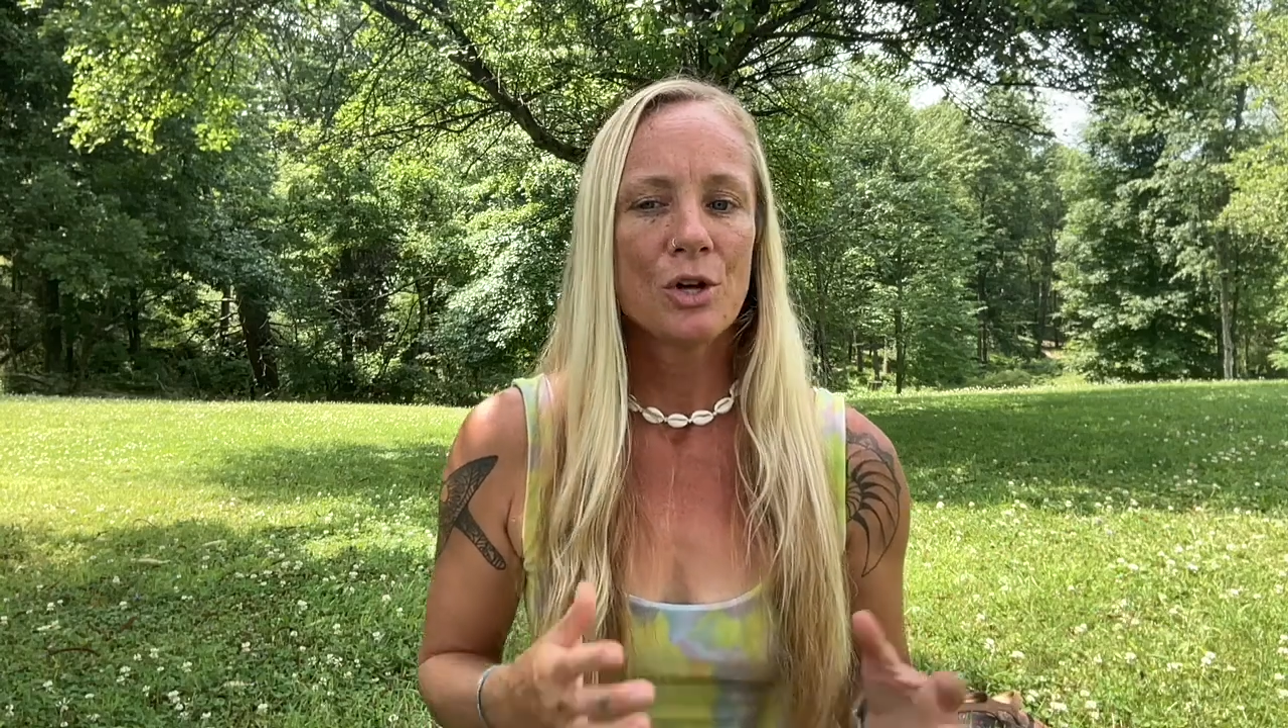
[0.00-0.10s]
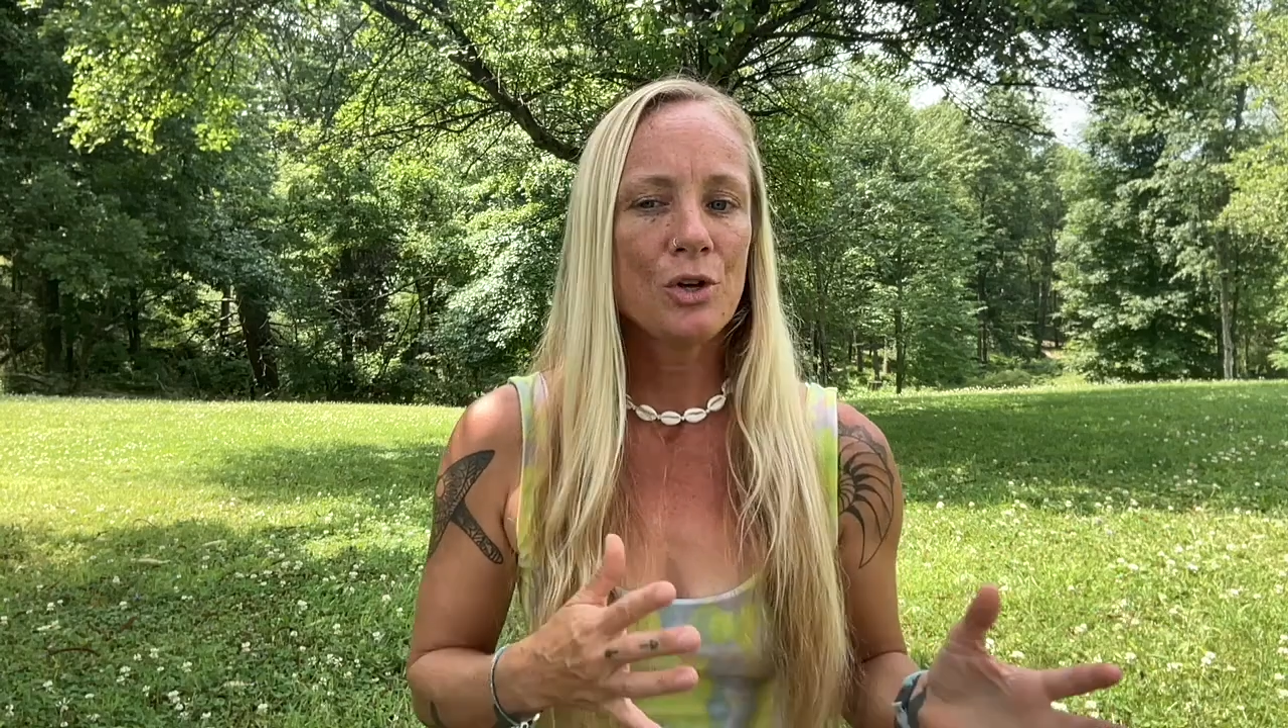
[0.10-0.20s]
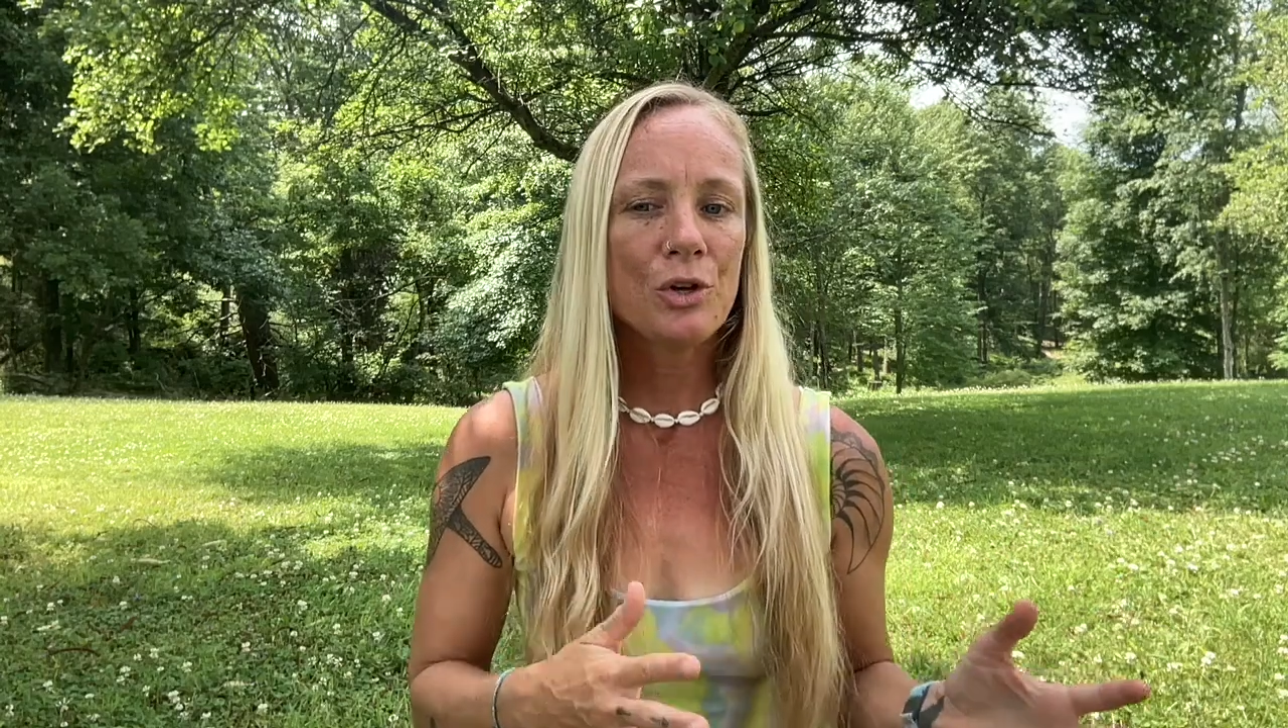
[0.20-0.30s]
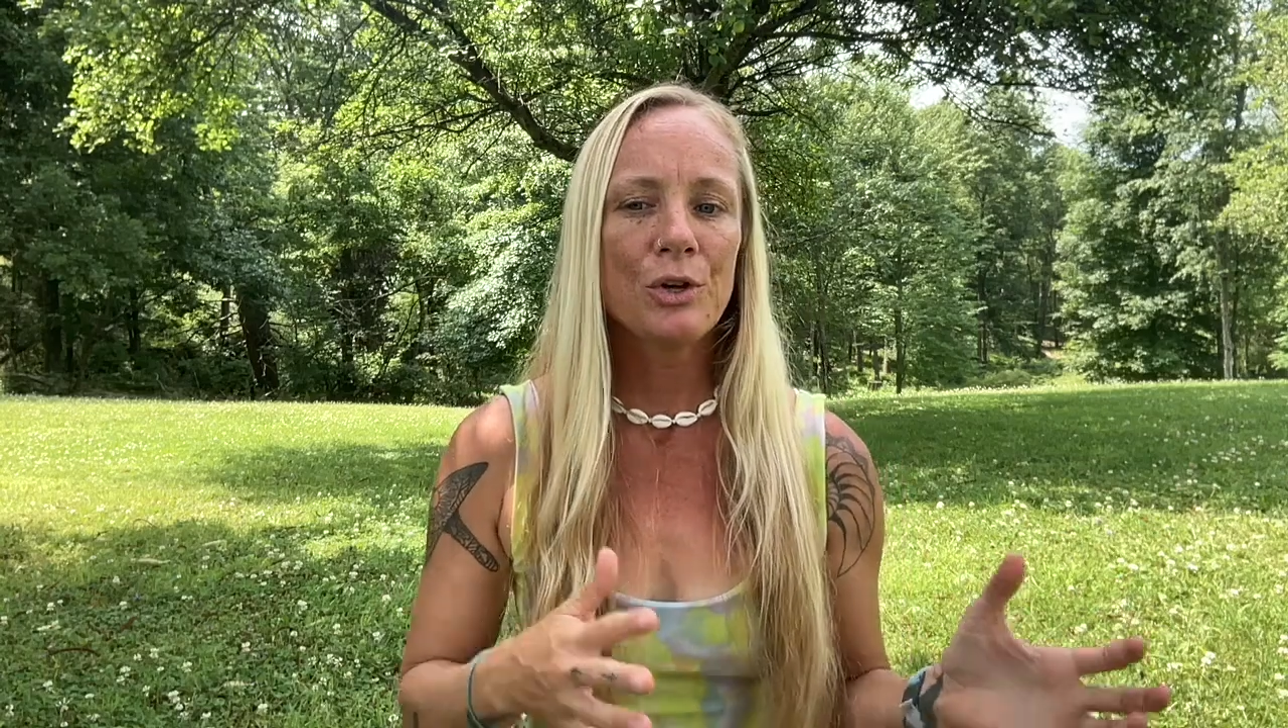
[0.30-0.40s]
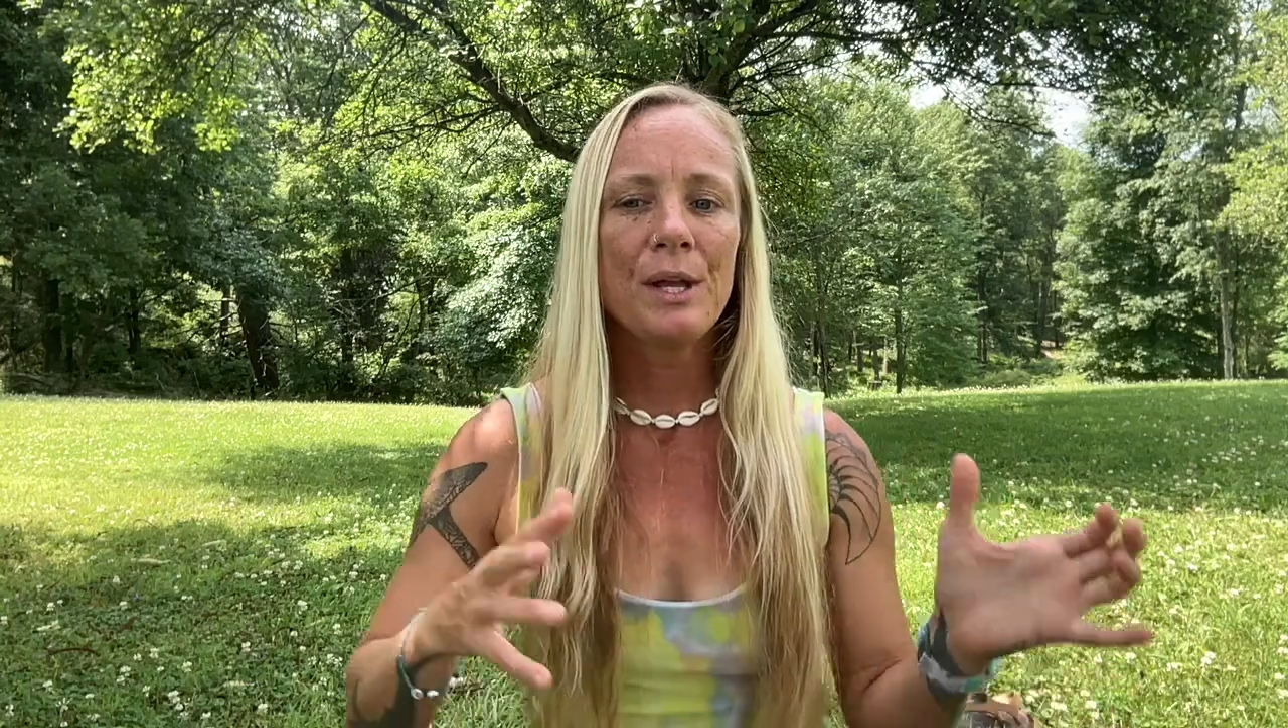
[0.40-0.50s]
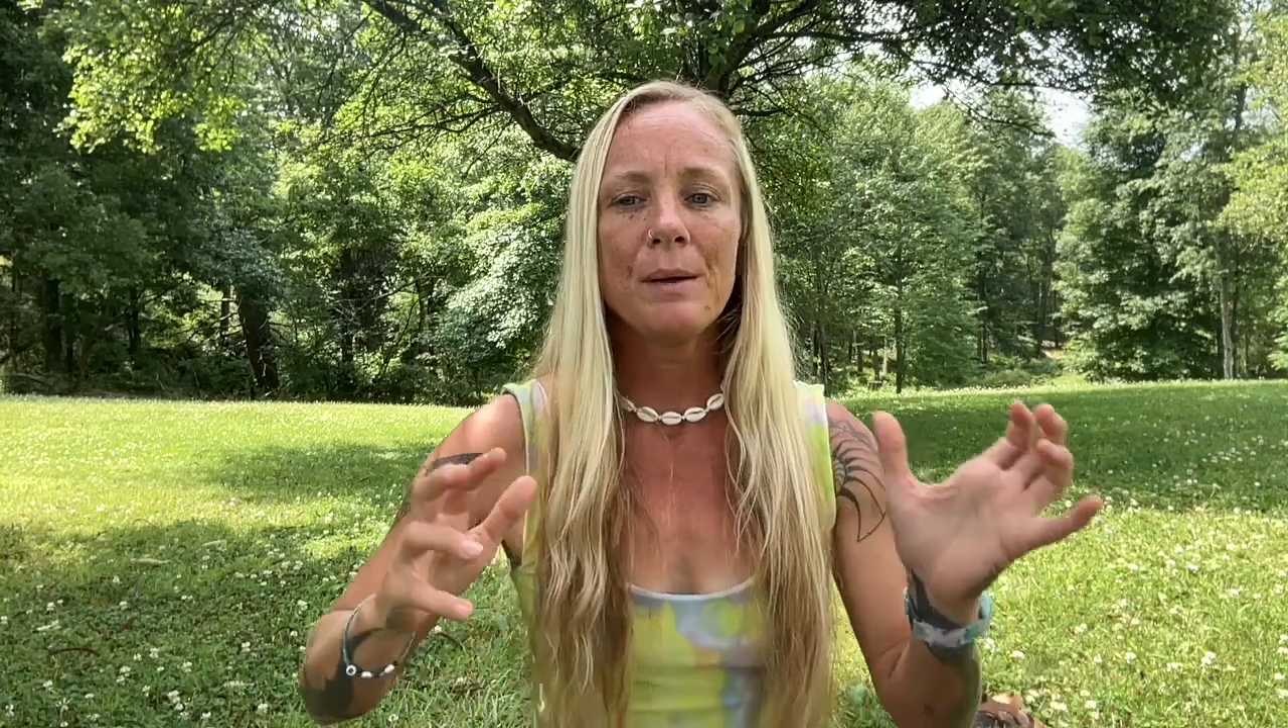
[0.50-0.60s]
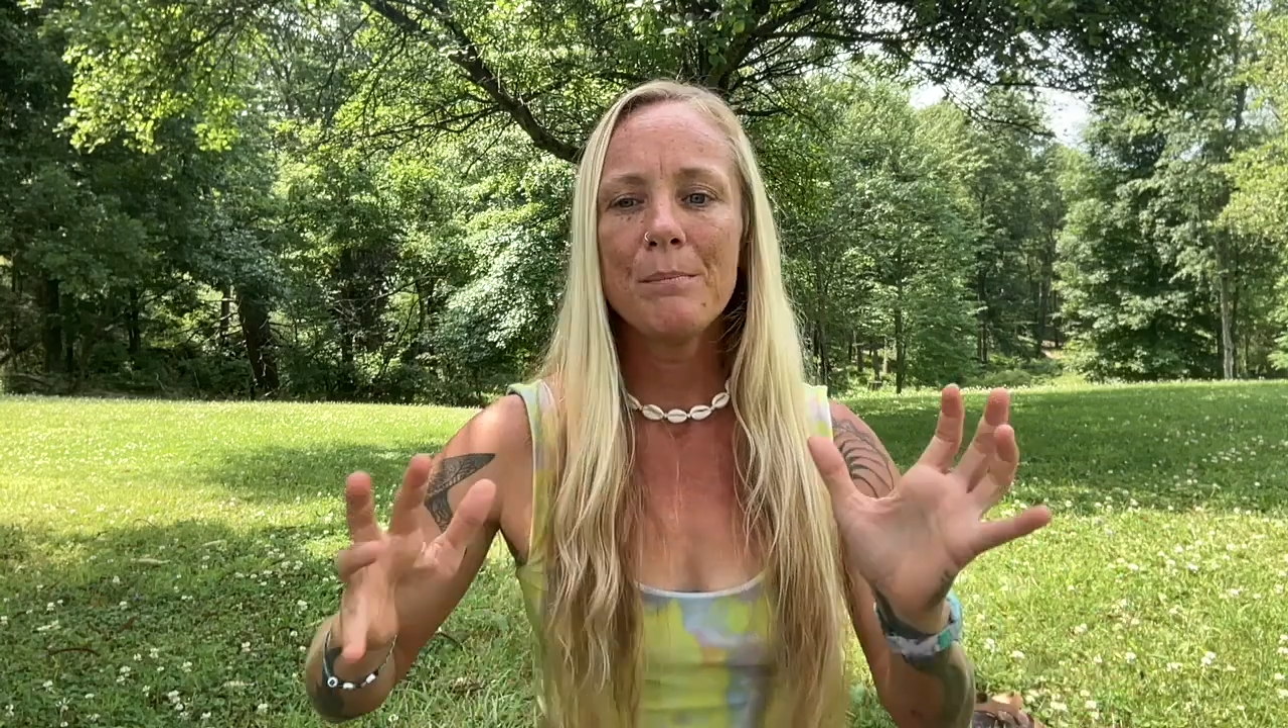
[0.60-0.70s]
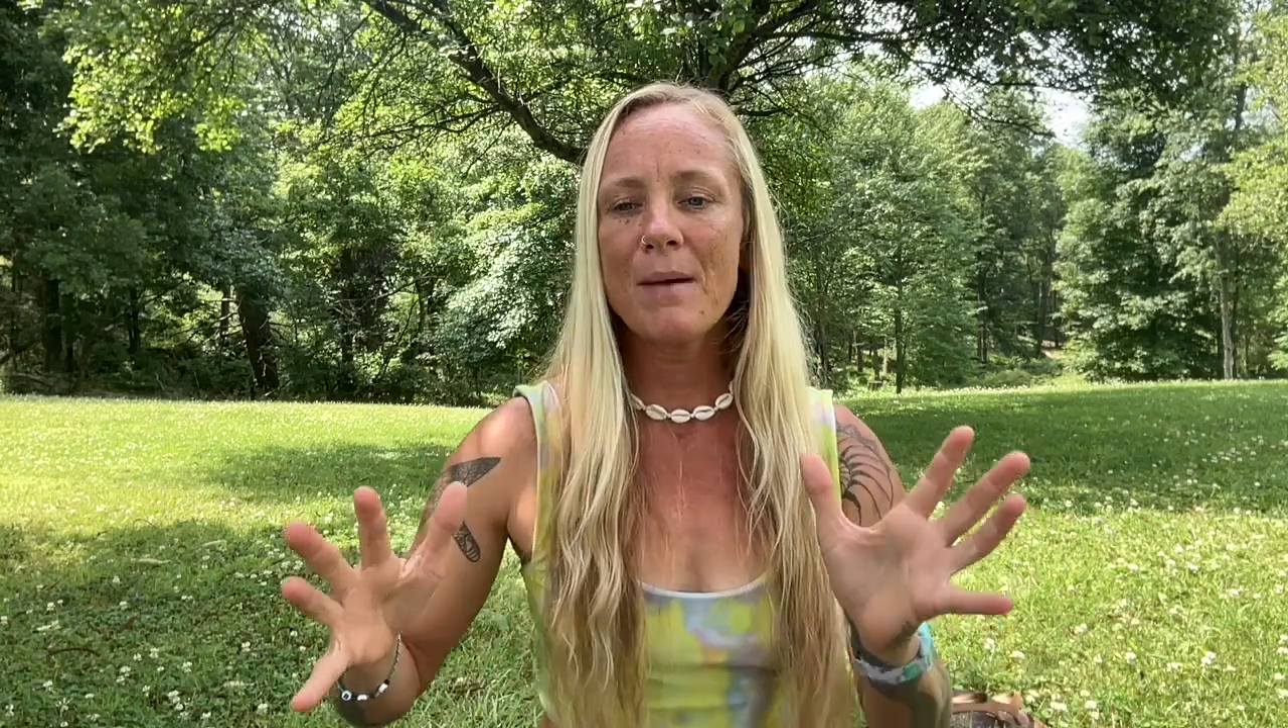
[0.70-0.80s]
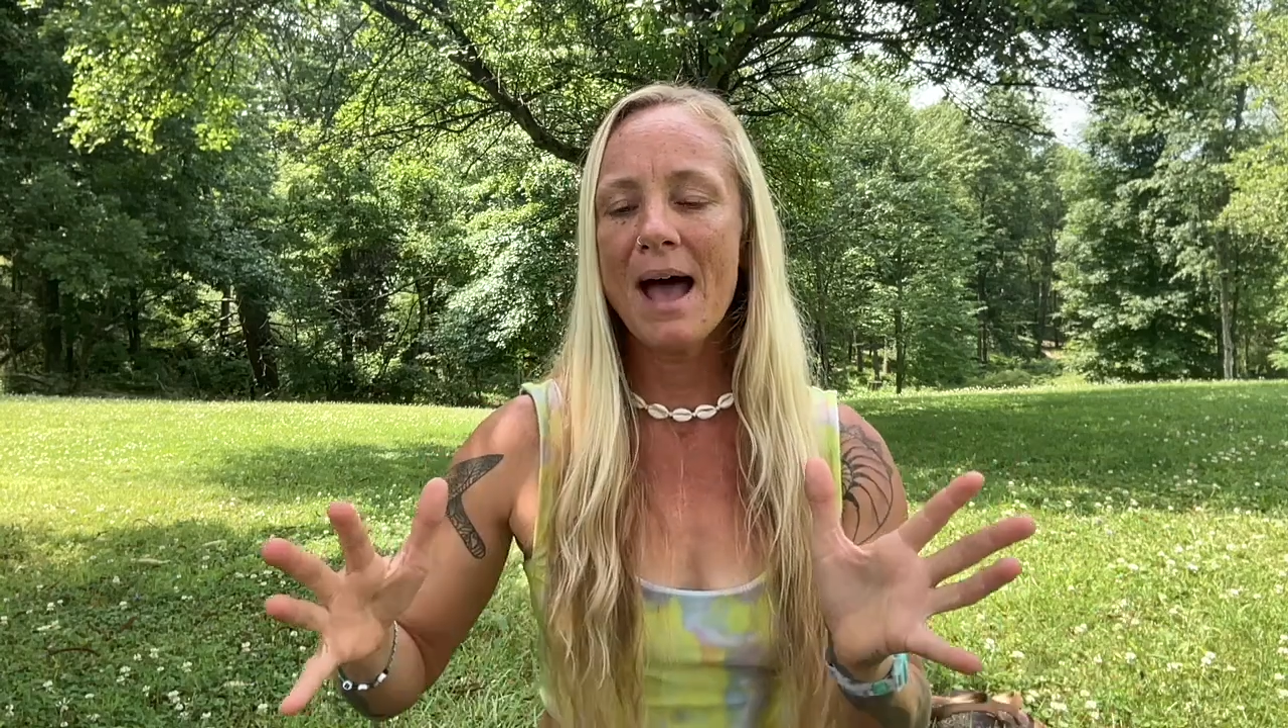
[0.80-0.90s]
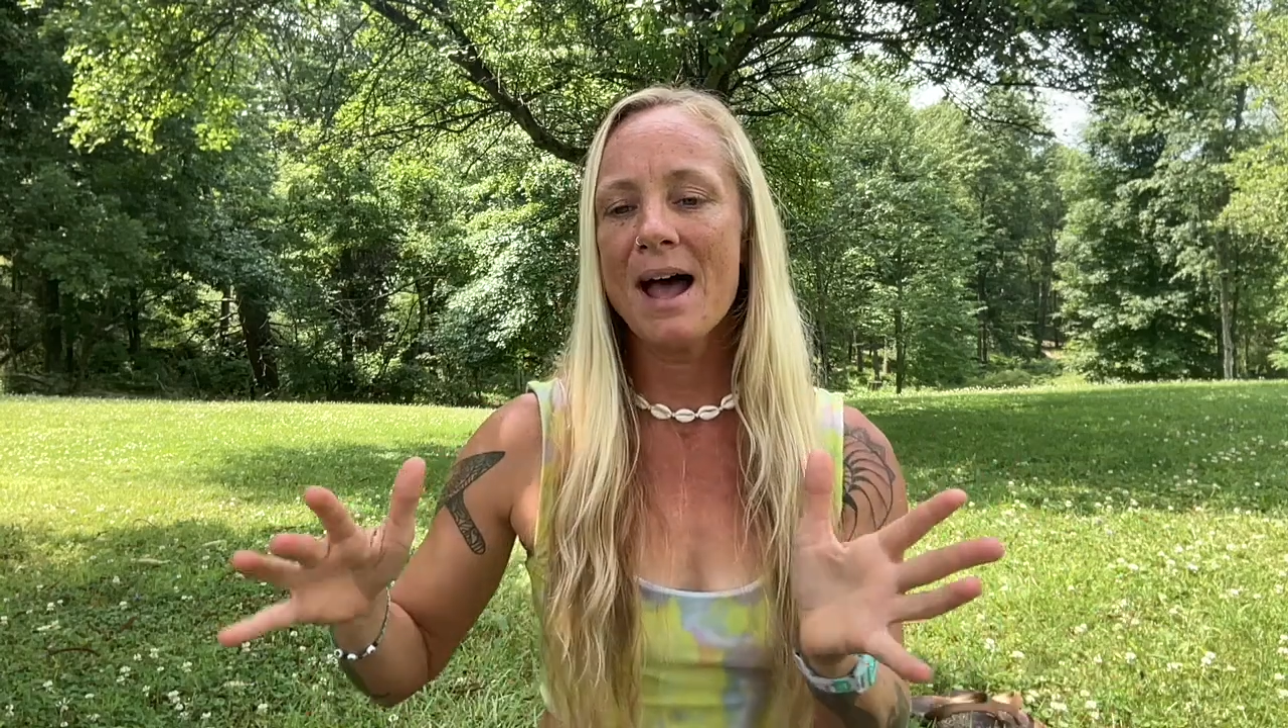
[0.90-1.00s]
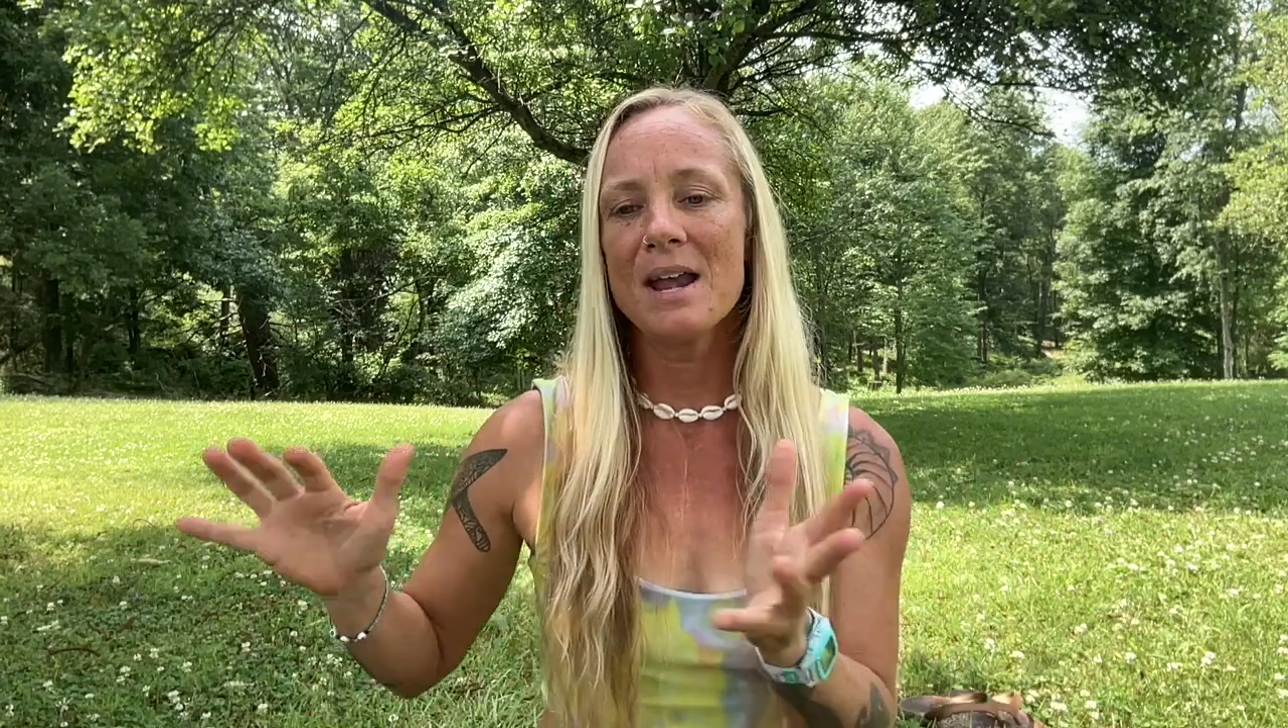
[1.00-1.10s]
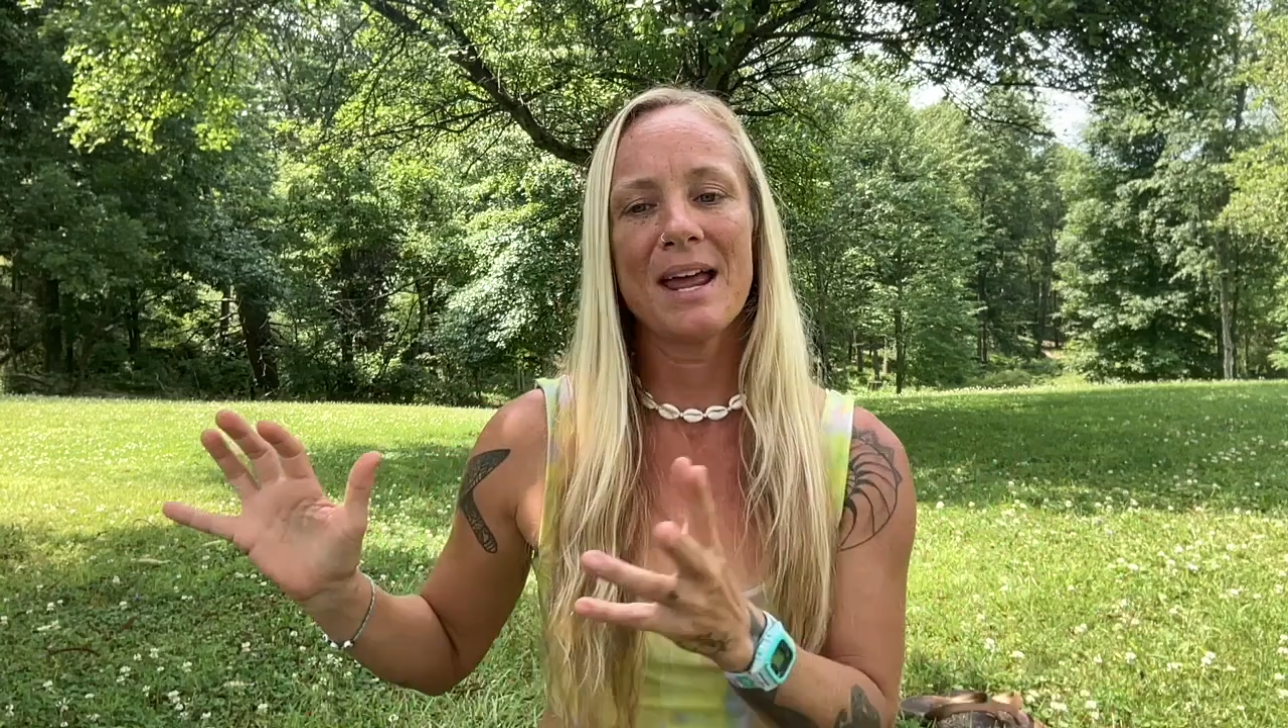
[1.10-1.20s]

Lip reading: good, bad,